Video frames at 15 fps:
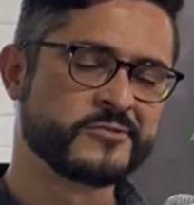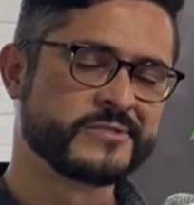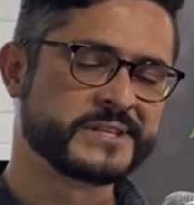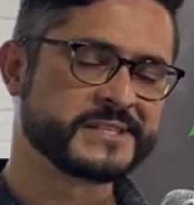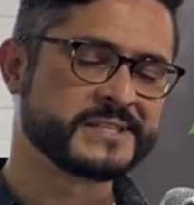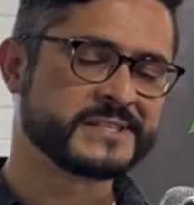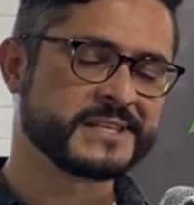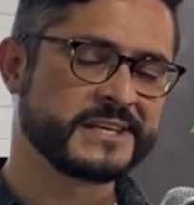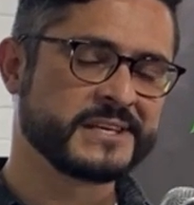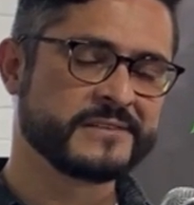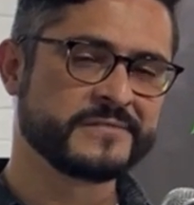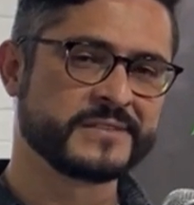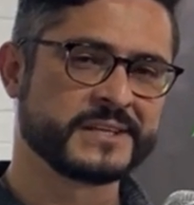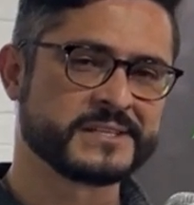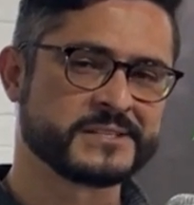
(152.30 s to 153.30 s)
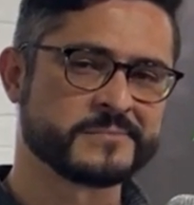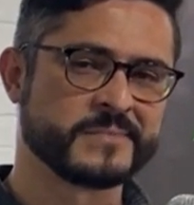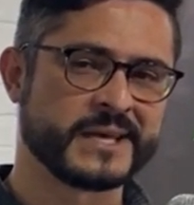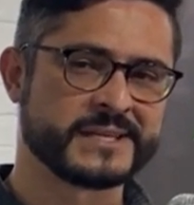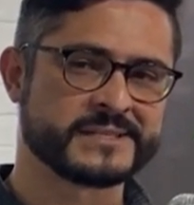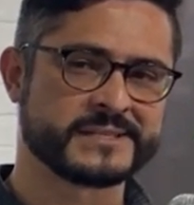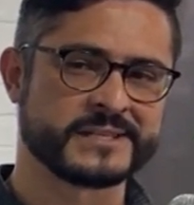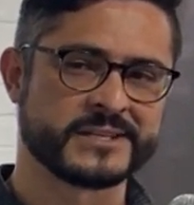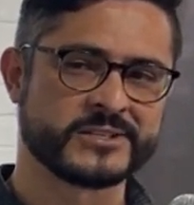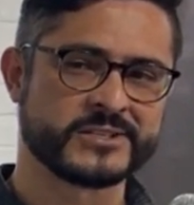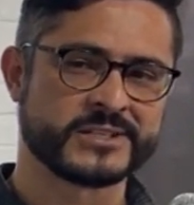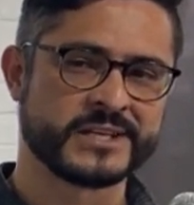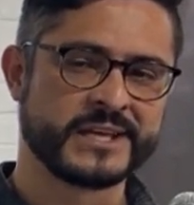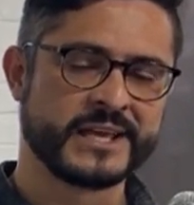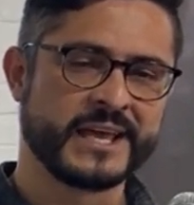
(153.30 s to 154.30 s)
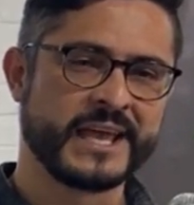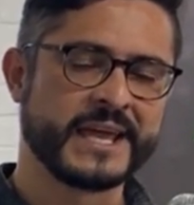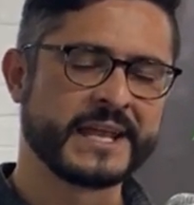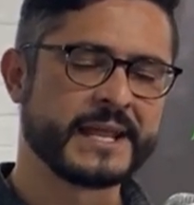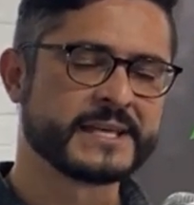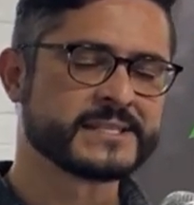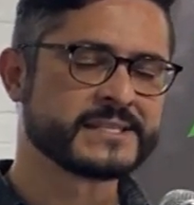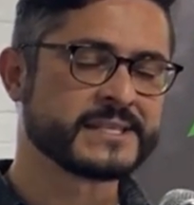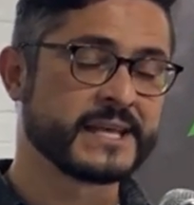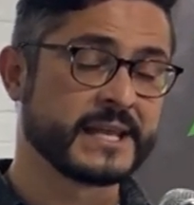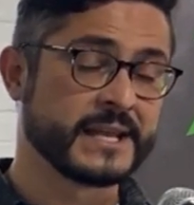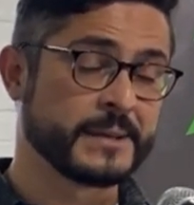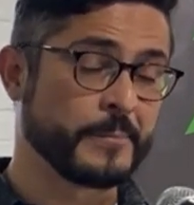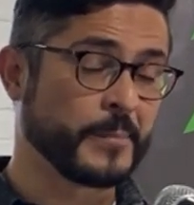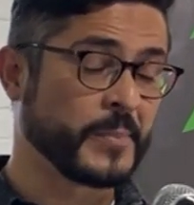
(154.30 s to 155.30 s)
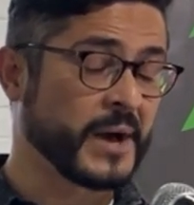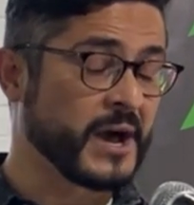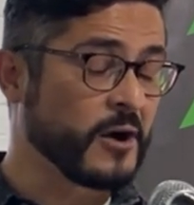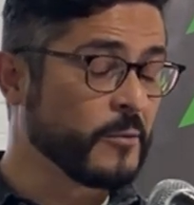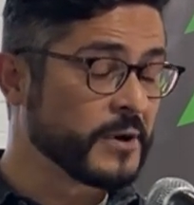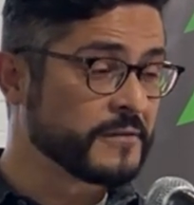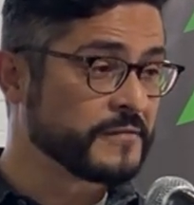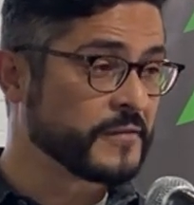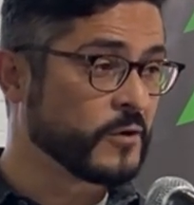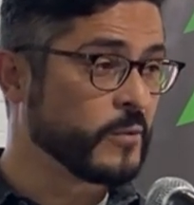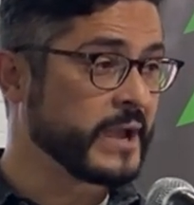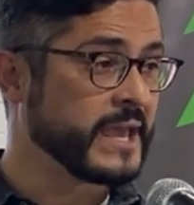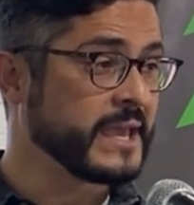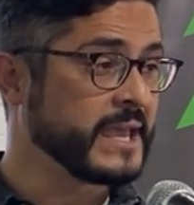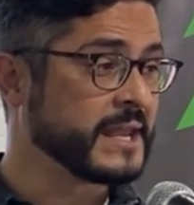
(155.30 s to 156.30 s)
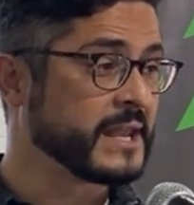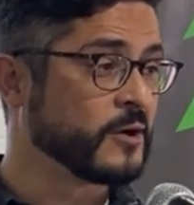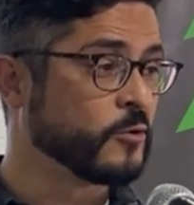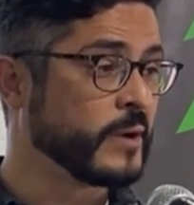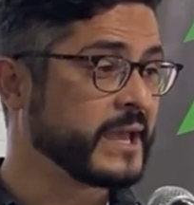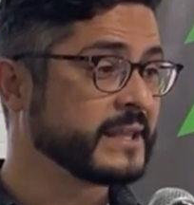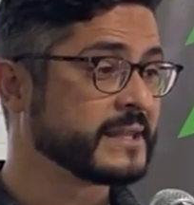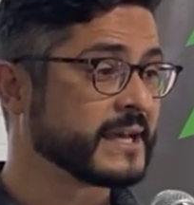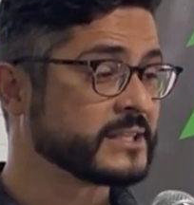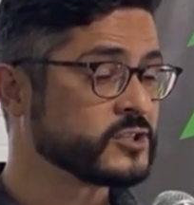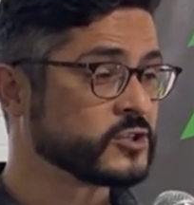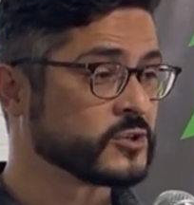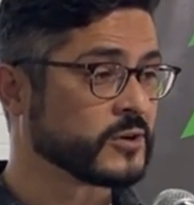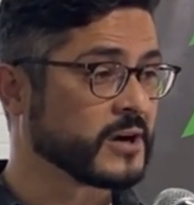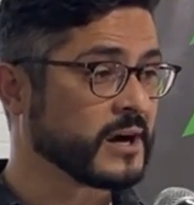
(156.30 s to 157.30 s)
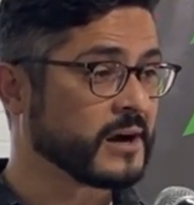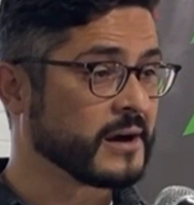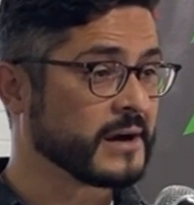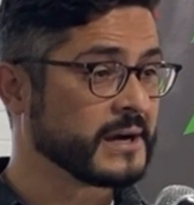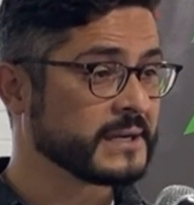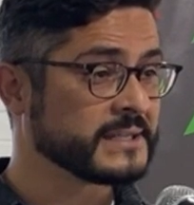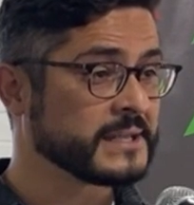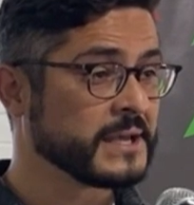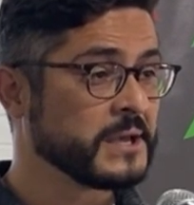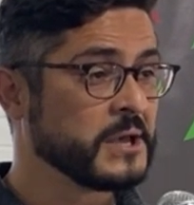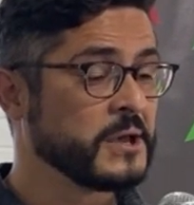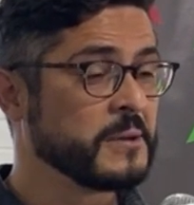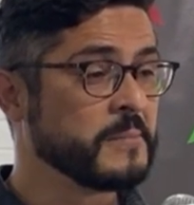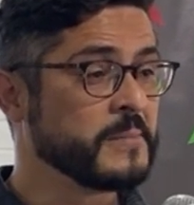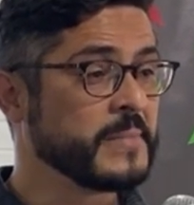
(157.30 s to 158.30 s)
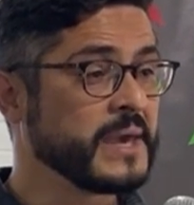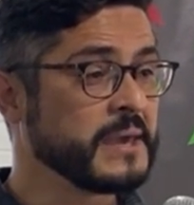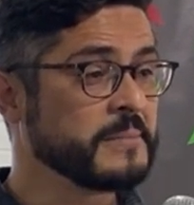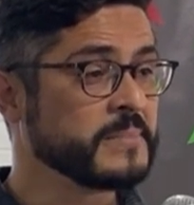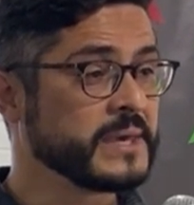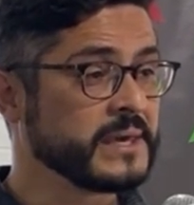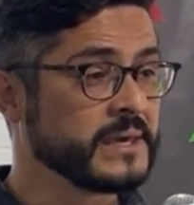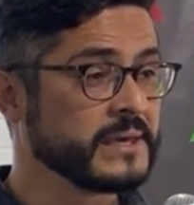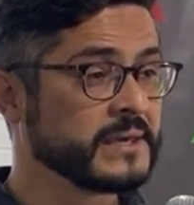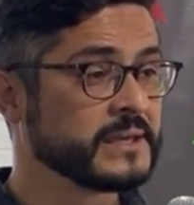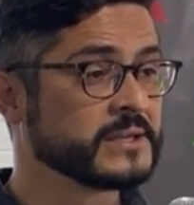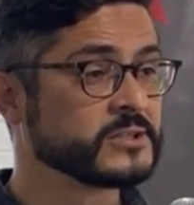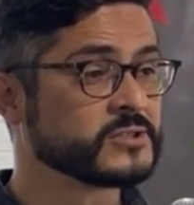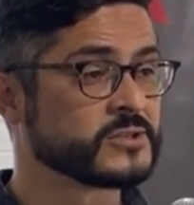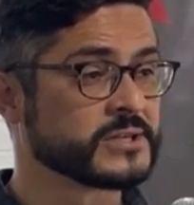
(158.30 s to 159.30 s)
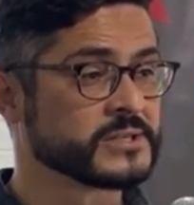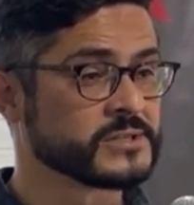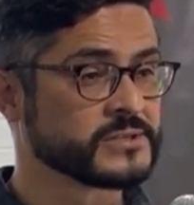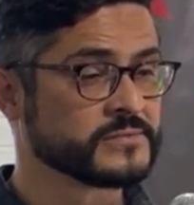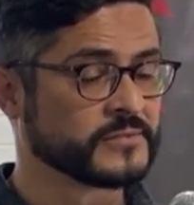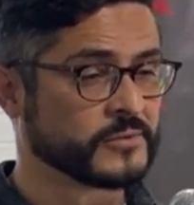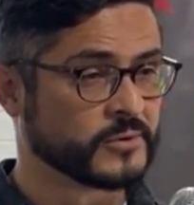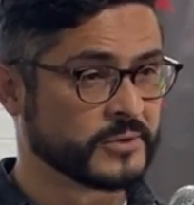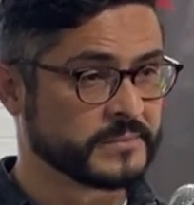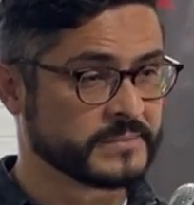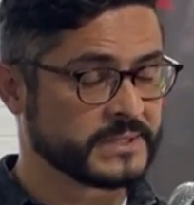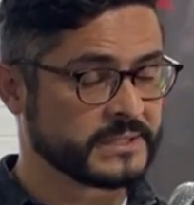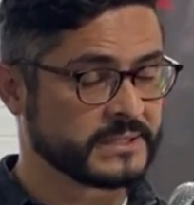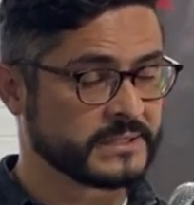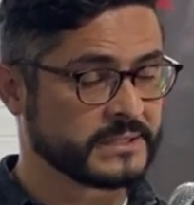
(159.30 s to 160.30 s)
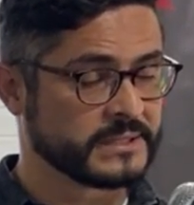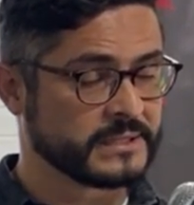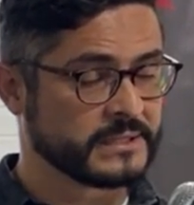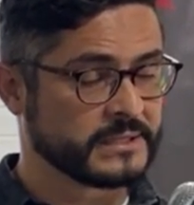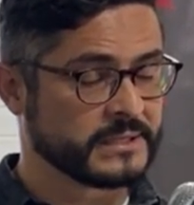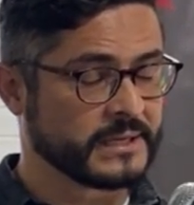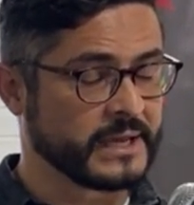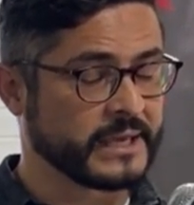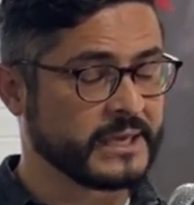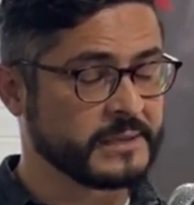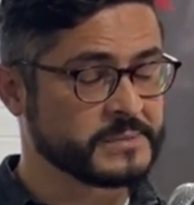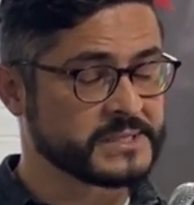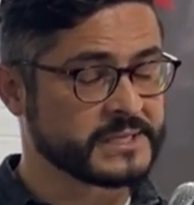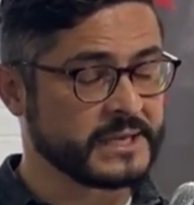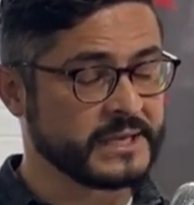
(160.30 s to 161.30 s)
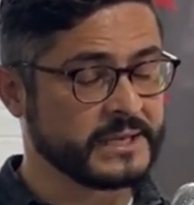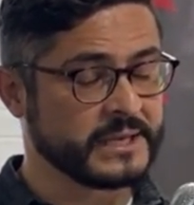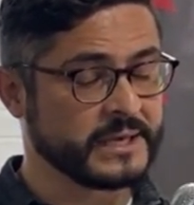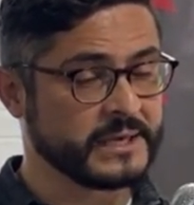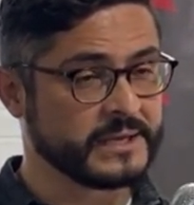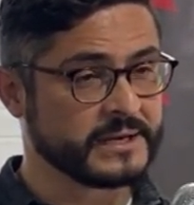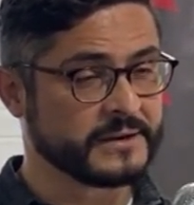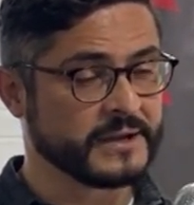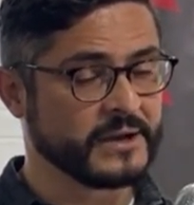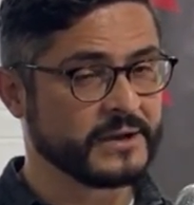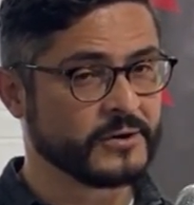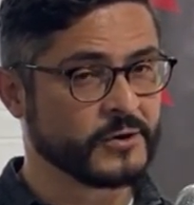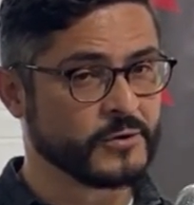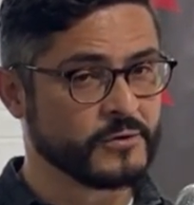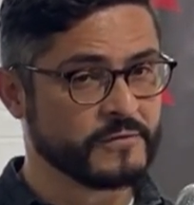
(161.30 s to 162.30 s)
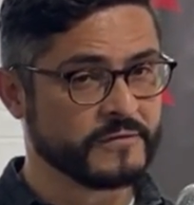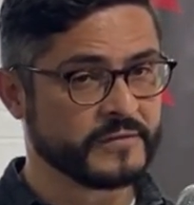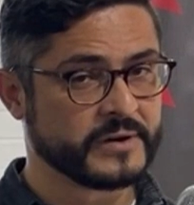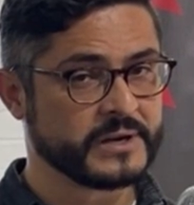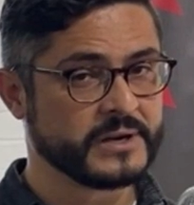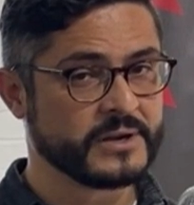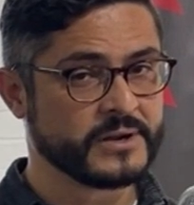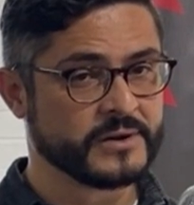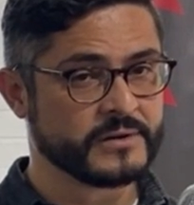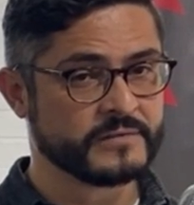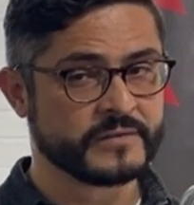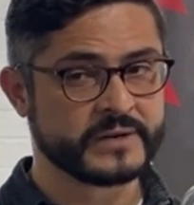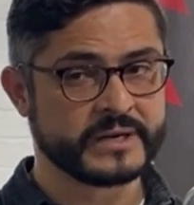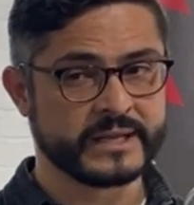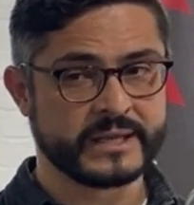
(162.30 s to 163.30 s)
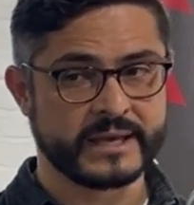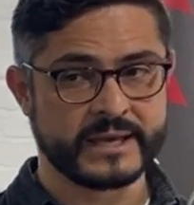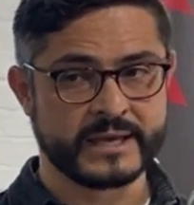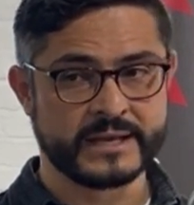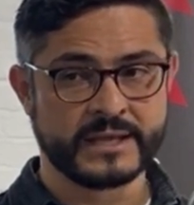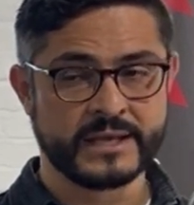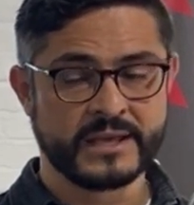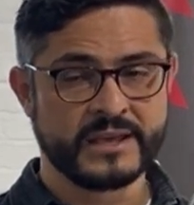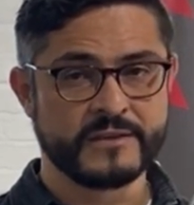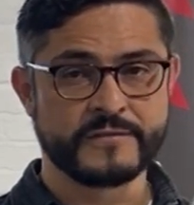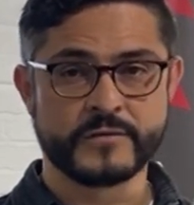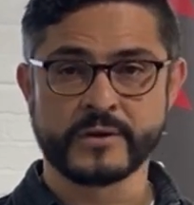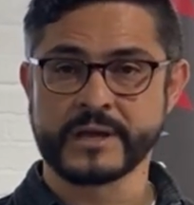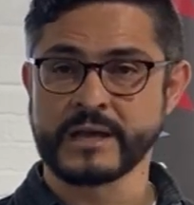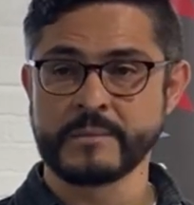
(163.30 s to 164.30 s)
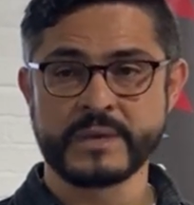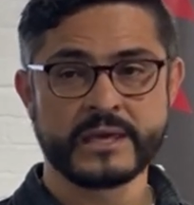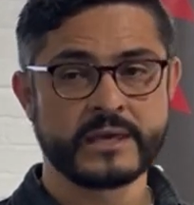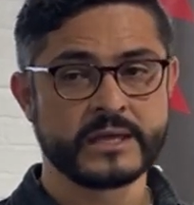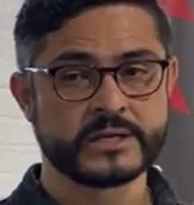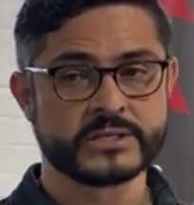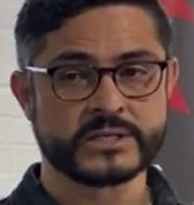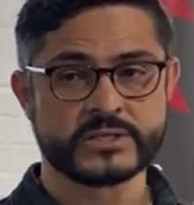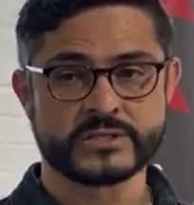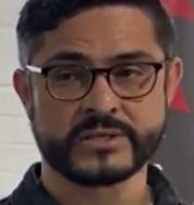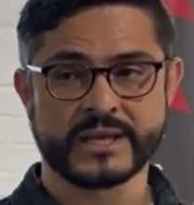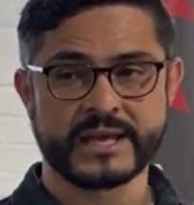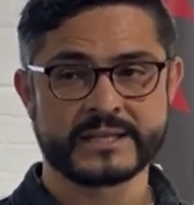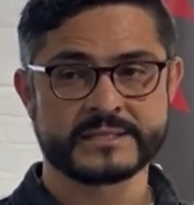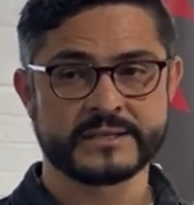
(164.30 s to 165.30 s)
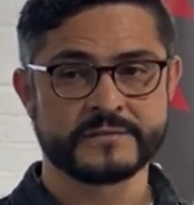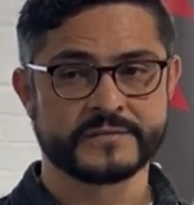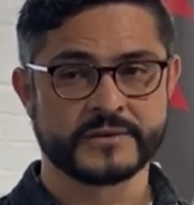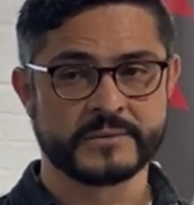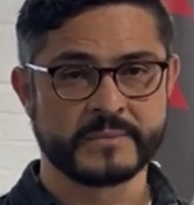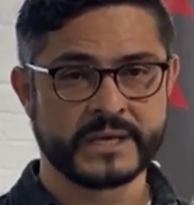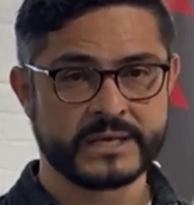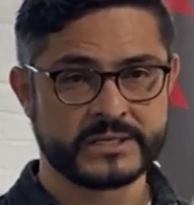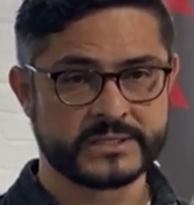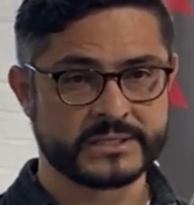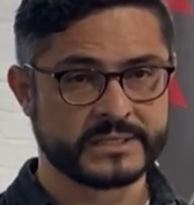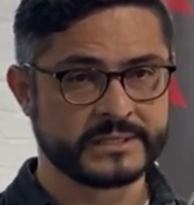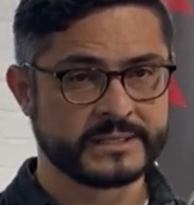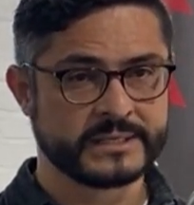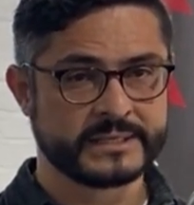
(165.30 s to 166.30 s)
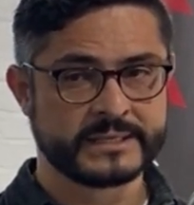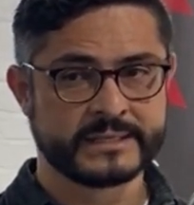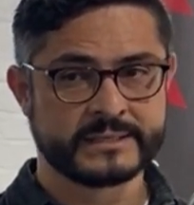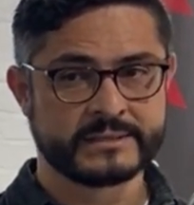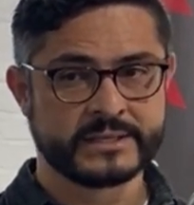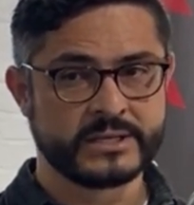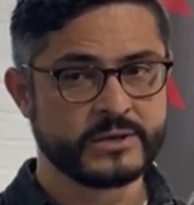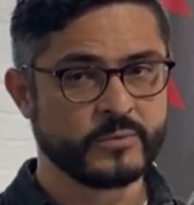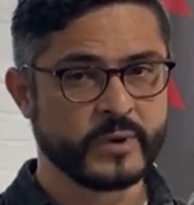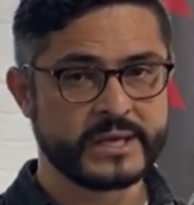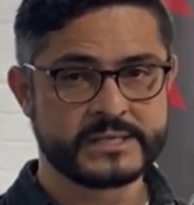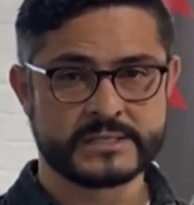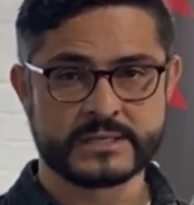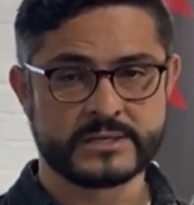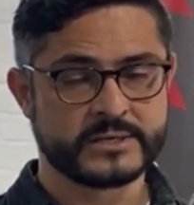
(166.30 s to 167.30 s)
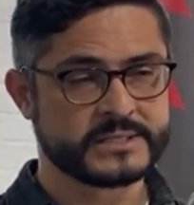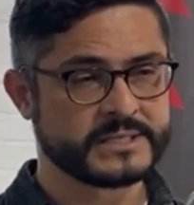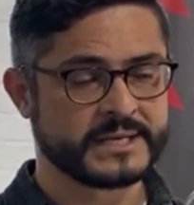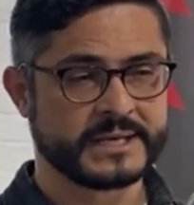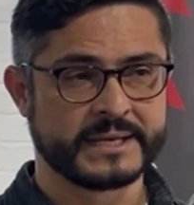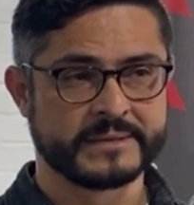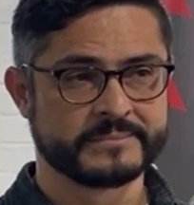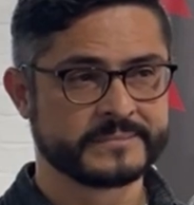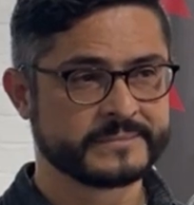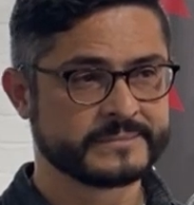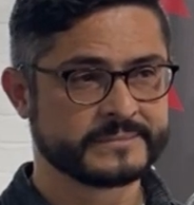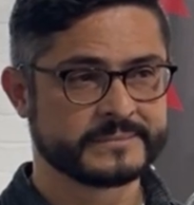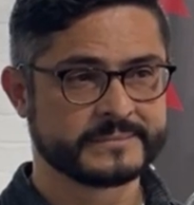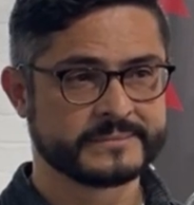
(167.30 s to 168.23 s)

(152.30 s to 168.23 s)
and receive this message in a, in a powerful way, in a way that your heart may be transformed. I keep saying here over and over again if you come in here just to get information, you're wasting your time.